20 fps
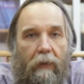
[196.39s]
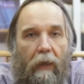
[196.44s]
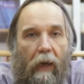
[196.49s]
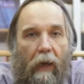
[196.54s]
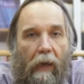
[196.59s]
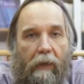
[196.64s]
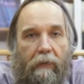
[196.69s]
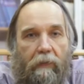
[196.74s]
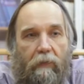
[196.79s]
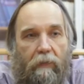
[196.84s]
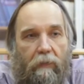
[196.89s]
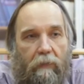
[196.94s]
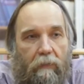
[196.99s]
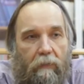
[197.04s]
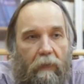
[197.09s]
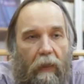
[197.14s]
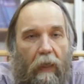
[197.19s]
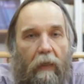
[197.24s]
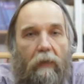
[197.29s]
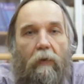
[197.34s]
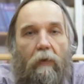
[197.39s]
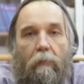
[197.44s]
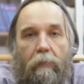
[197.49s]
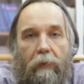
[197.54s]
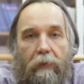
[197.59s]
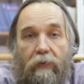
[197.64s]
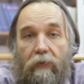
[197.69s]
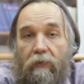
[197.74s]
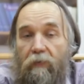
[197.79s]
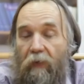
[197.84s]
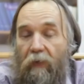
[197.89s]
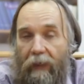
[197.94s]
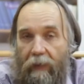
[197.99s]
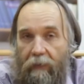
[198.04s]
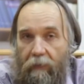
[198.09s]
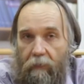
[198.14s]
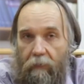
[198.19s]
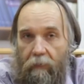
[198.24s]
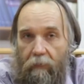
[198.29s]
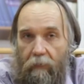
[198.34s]
as accomplished
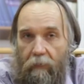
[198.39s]
fact